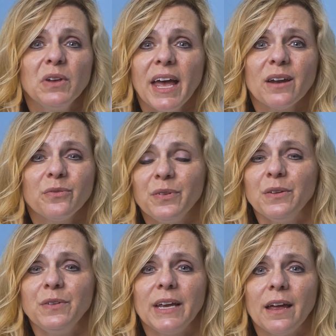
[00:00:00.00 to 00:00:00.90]
if you had a
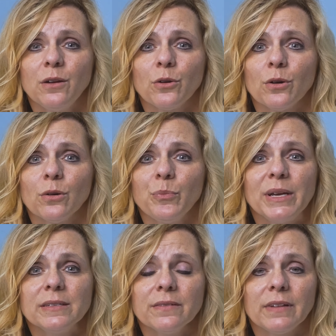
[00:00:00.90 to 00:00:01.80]
50-acre
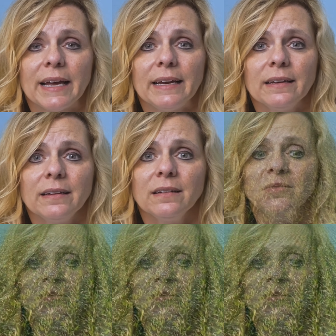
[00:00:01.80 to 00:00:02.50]
piece of land,